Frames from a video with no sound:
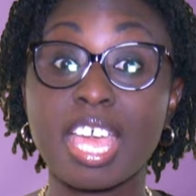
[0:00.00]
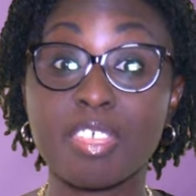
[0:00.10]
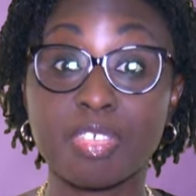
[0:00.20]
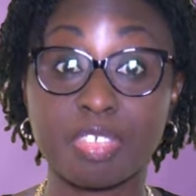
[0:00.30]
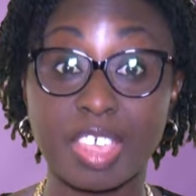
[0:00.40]

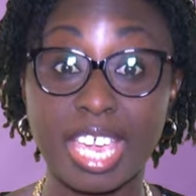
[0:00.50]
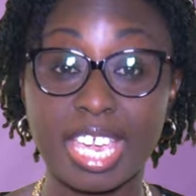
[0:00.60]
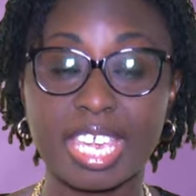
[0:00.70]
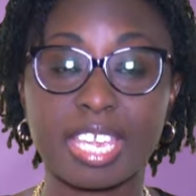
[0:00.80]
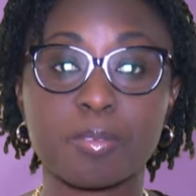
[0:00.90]

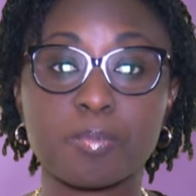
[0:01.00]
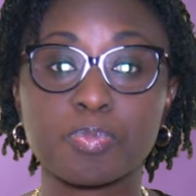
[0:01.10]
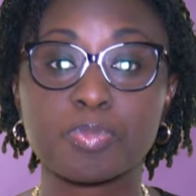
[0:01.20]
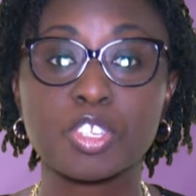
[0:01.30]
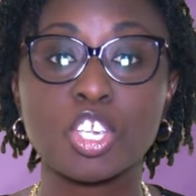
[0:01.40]
they
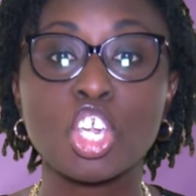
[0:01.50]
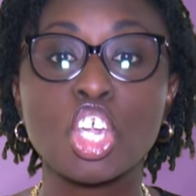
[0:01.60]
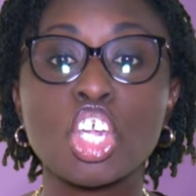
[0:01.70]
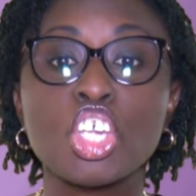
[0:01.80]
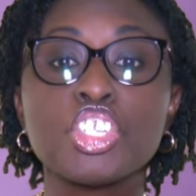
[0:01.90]

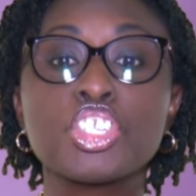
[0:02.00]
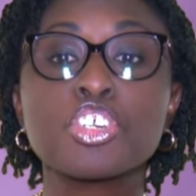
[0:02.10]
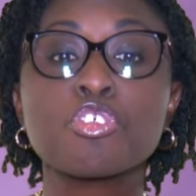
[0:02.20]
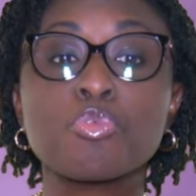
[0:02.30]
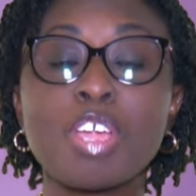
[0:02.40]

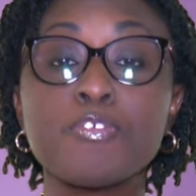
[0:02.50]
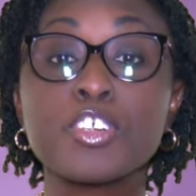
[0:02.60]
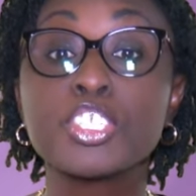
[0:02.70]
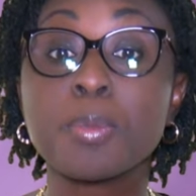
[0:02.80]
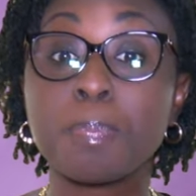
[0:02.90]
to
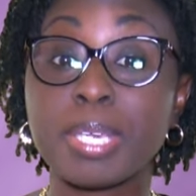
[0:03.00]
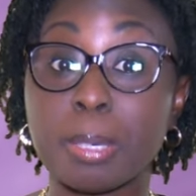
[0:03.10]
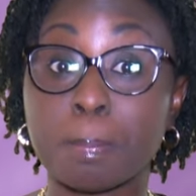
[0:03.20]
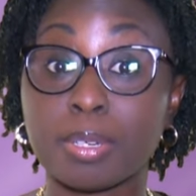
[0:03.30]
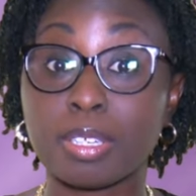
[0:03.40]
refer to
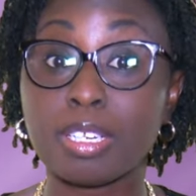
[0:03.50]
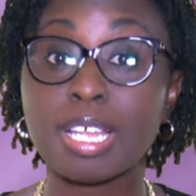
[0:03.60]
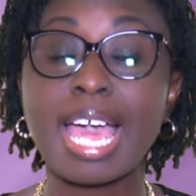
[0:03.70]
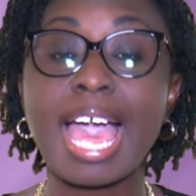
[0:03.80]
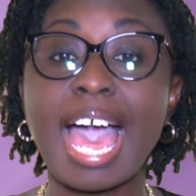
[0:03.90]

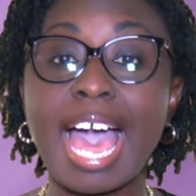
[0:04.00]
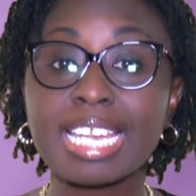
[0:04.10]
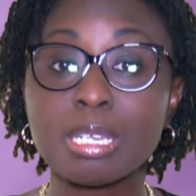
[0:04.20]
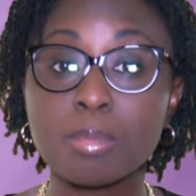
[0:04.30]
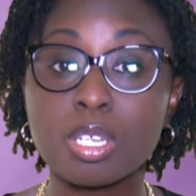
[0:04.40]
people,
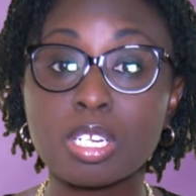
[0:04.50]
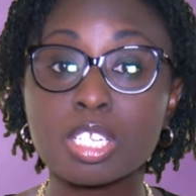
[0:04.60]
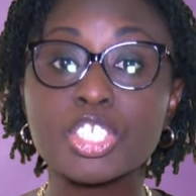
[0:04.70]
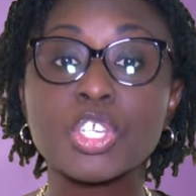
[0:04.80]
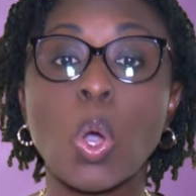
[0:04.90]

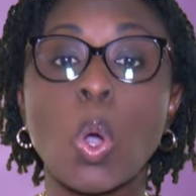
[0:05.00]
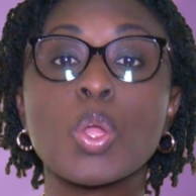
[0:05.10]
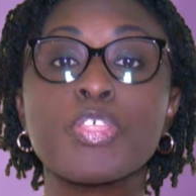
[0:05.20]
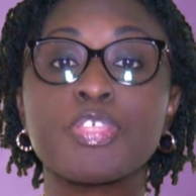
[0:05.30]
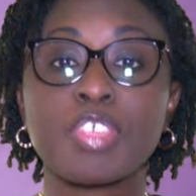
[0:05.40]
animals,
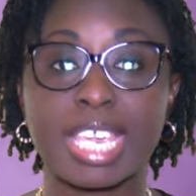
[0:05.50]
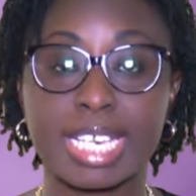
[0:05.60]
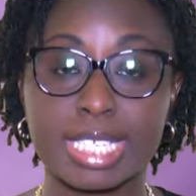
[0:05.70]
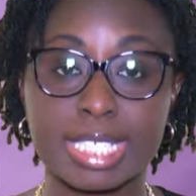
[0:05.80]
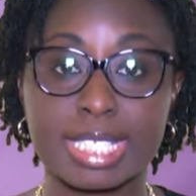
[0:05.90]
or
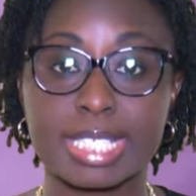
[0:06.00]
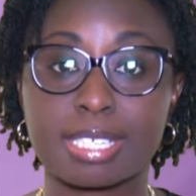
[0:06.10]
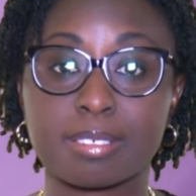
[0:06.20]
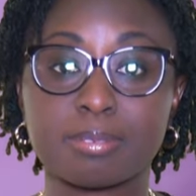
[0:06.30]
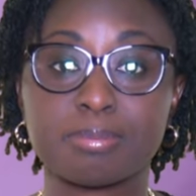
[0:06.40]
things.